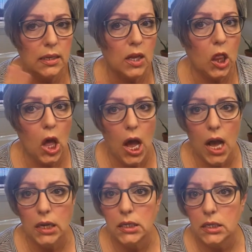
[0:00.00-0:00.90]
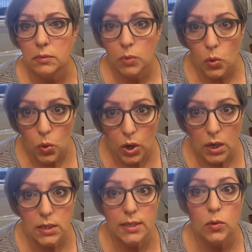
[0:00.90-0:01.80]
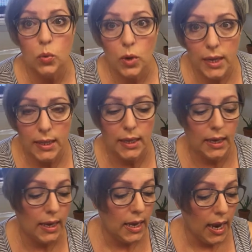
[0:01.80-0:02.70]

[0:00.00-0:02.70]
clogged pores, oily,